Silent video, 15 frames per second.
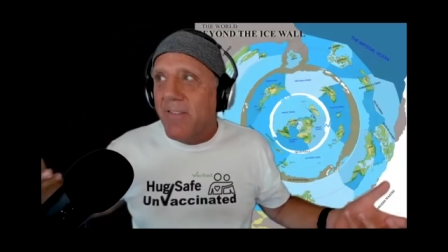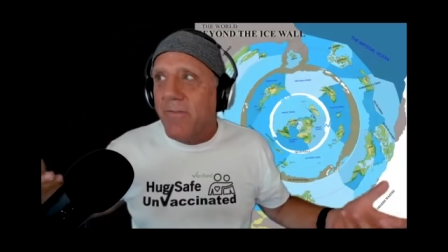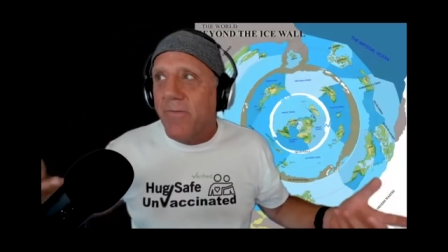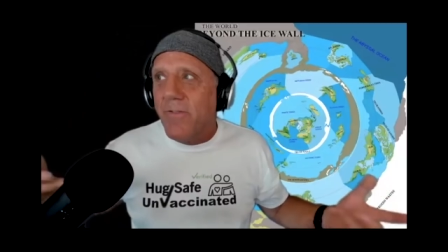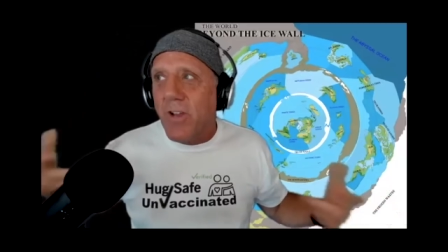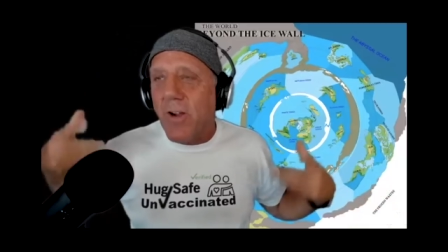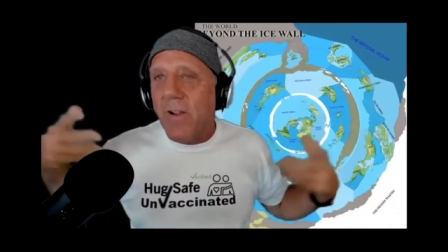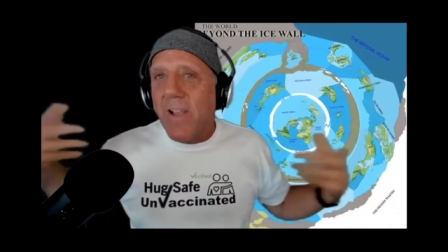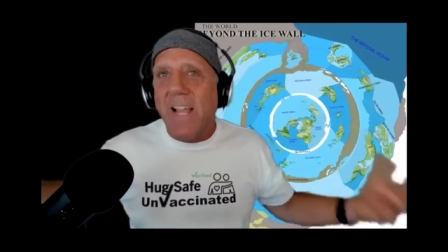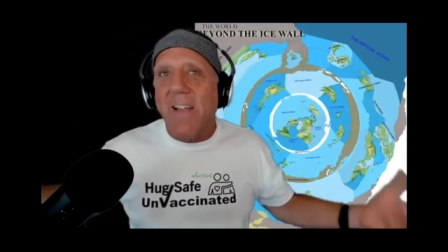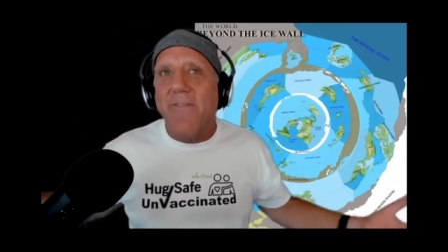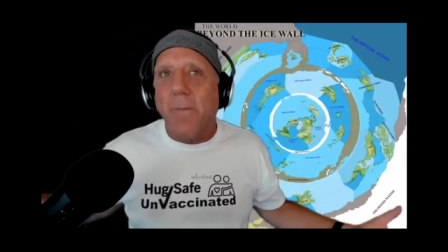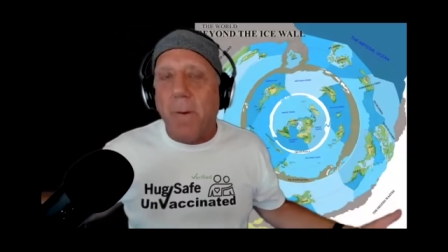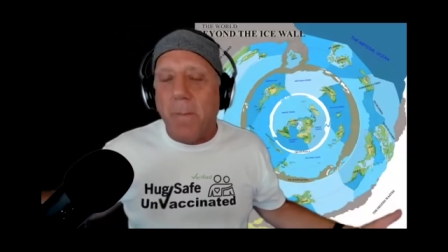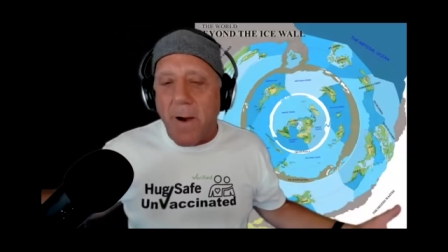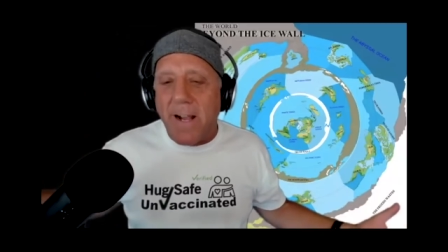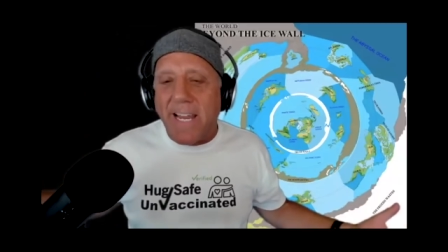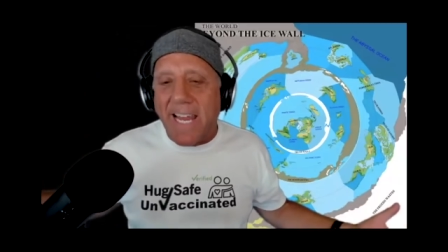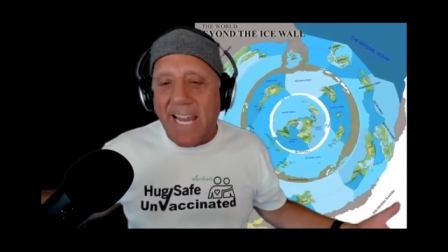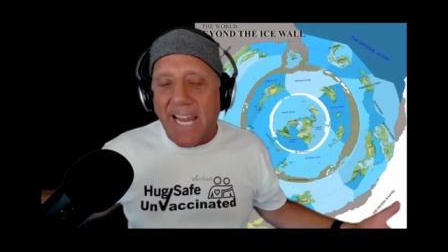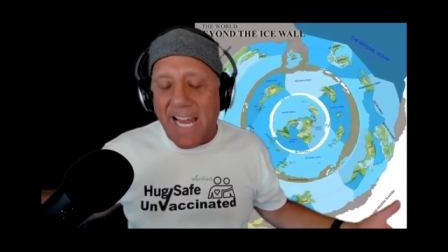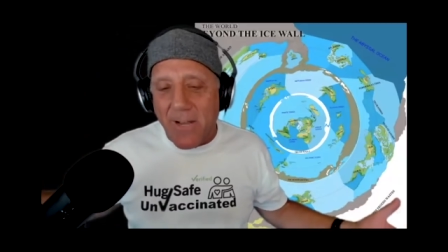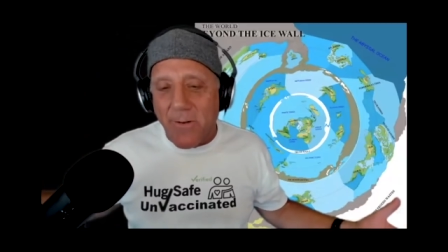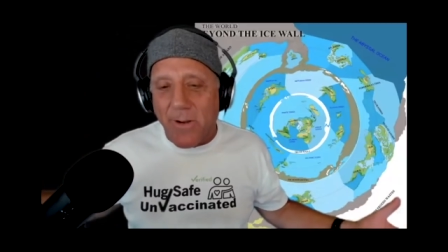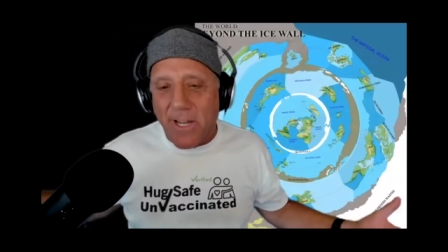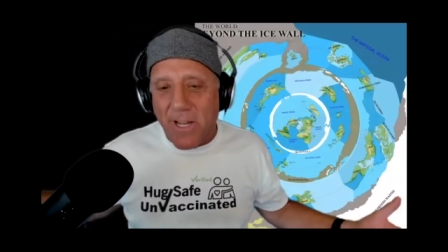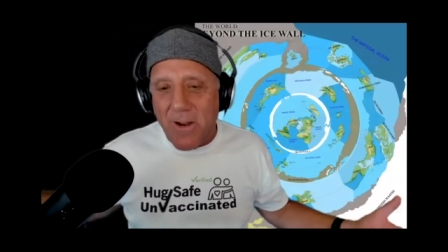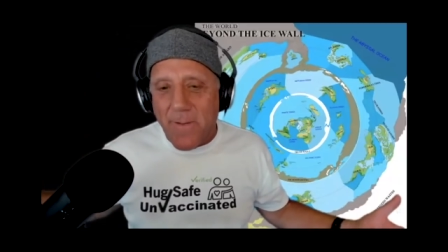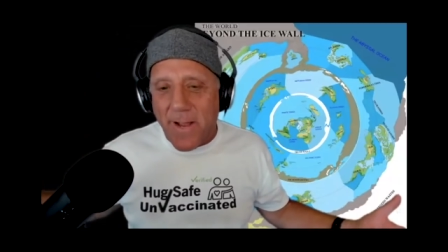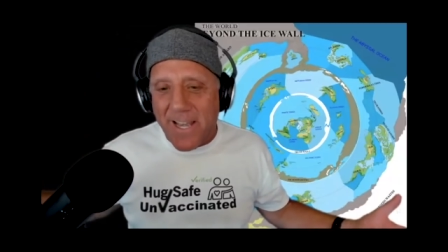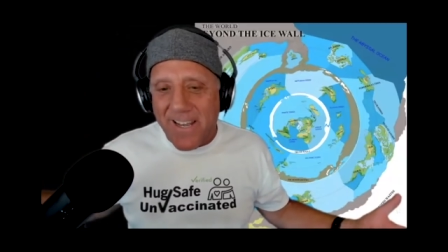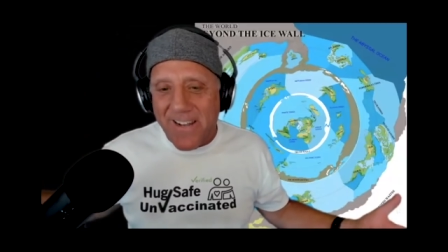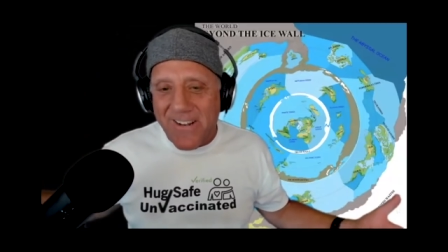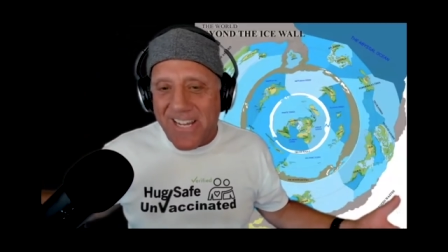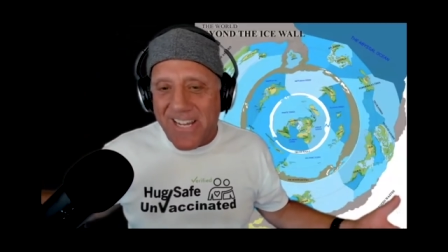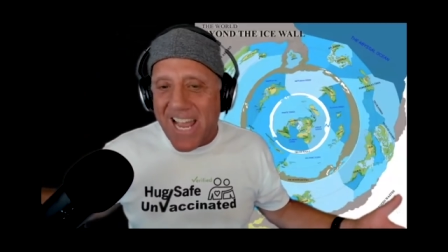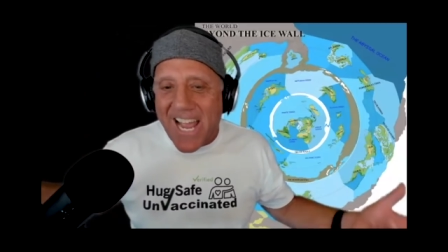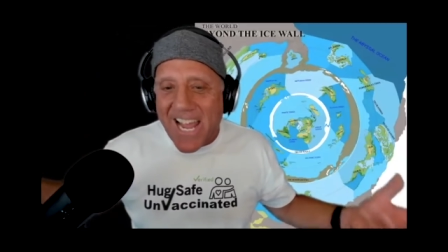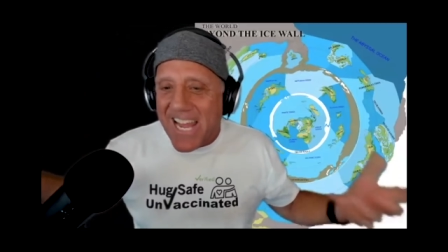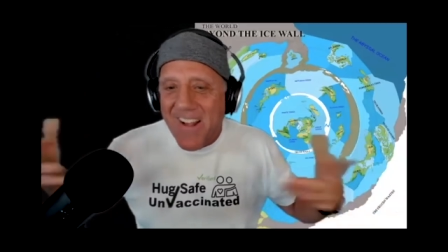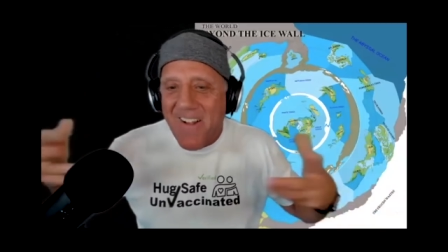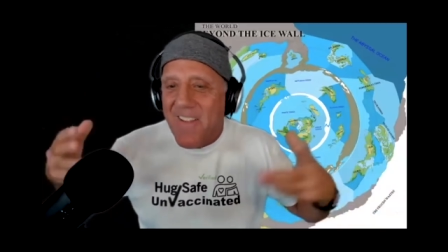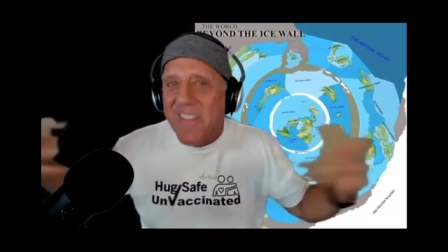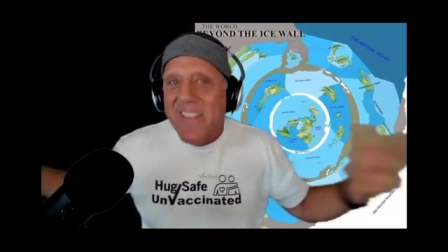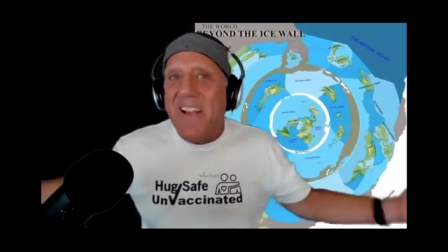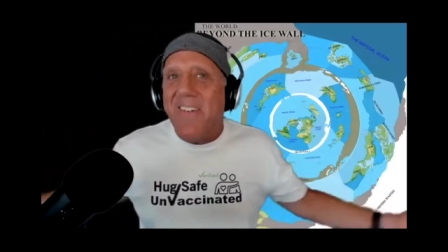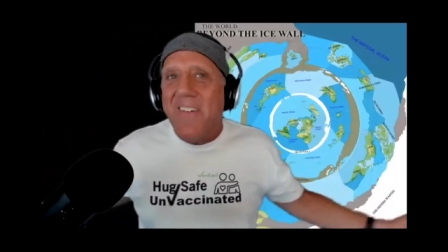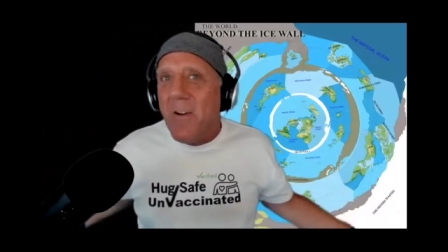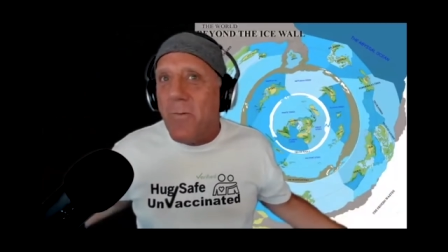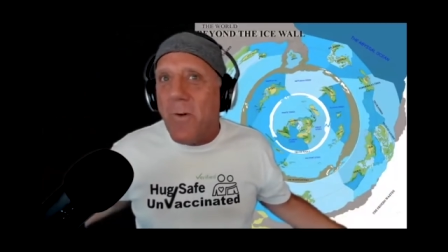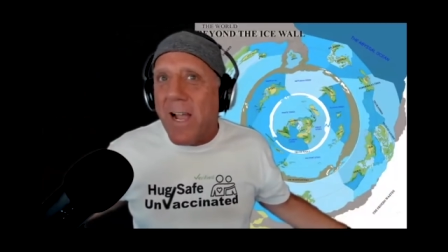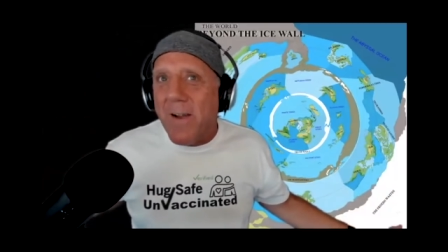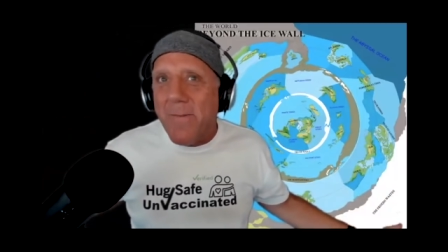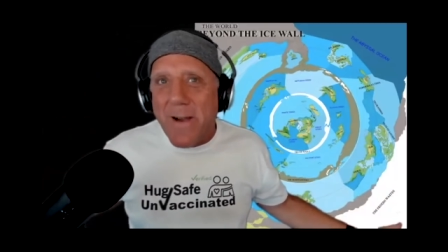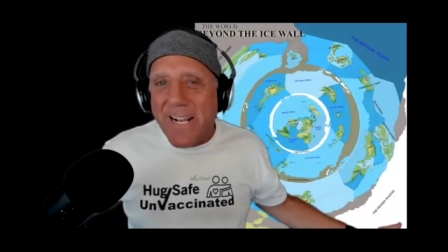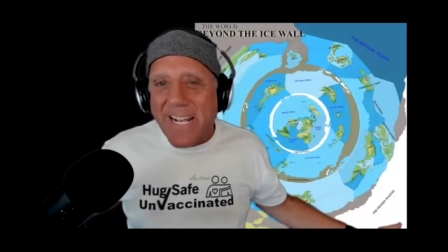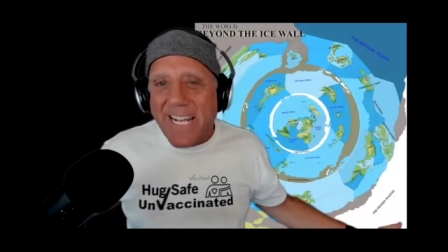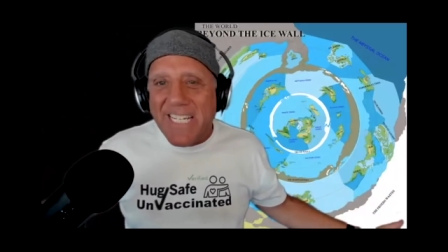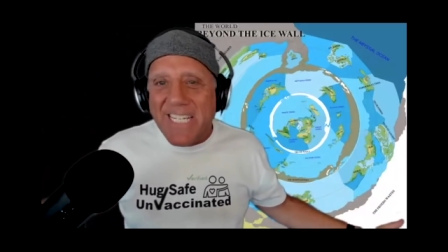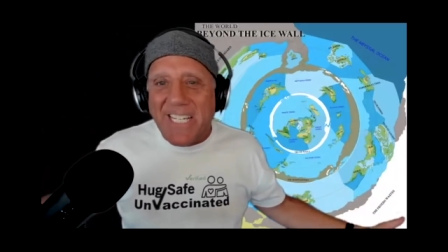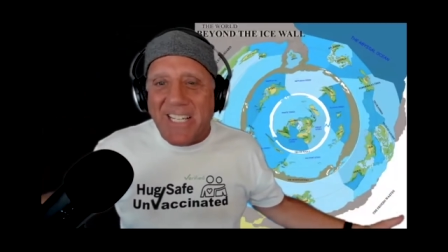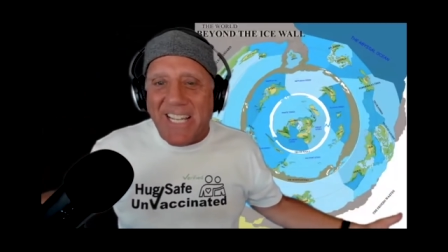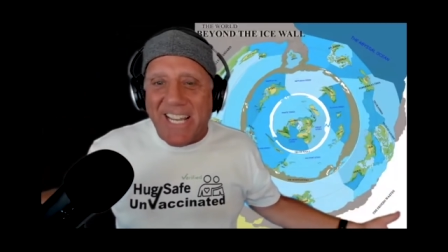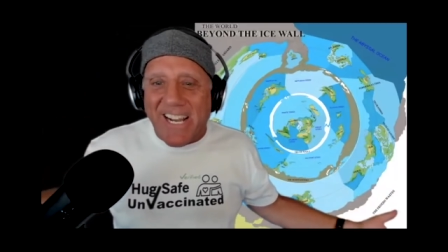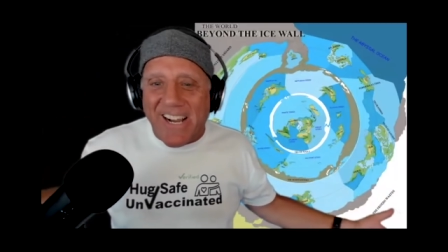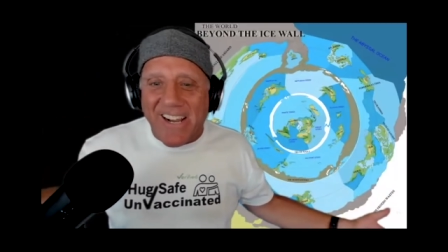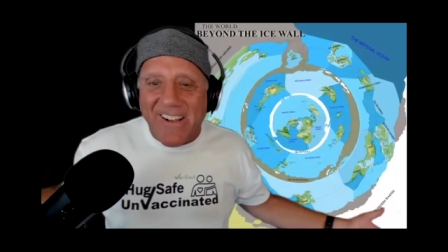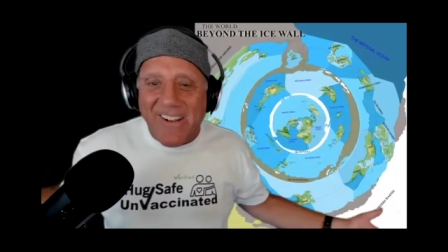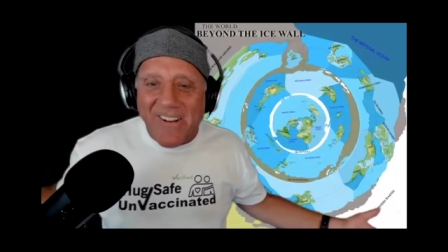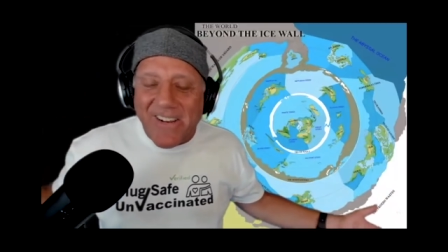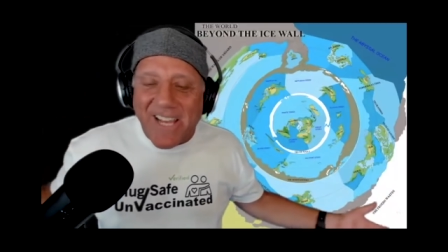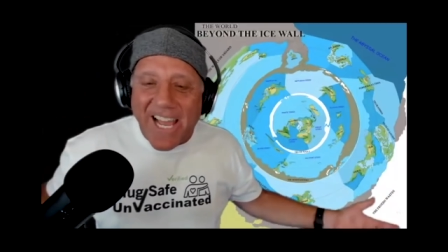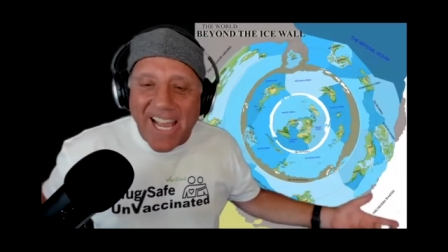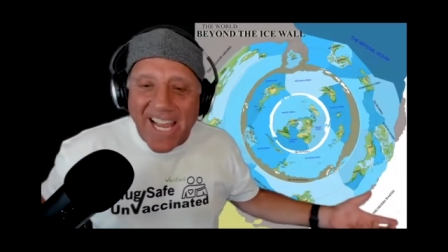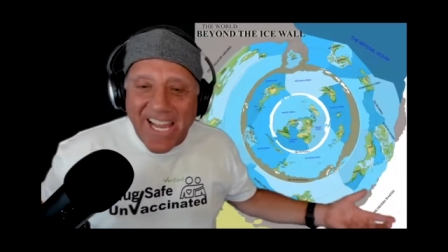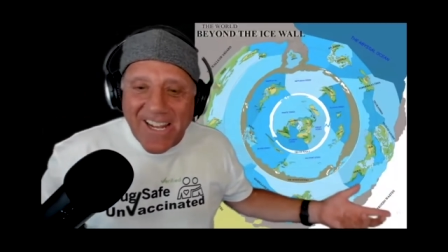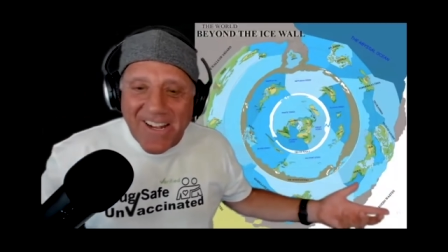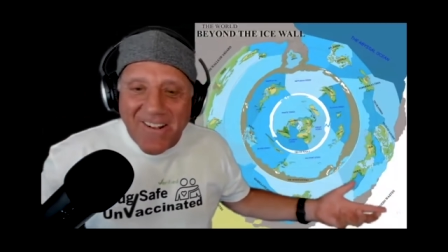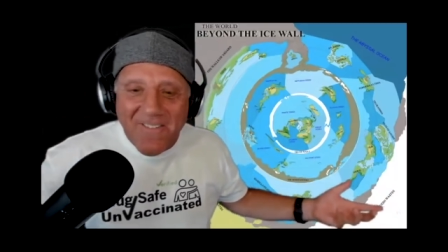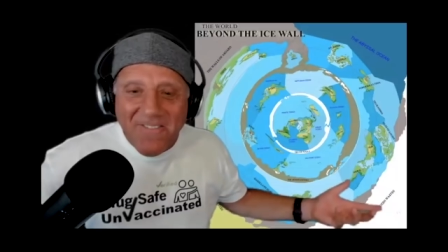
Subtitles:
turning from a monkey into a human. Okay. Now, why are monkeys still here? Okay.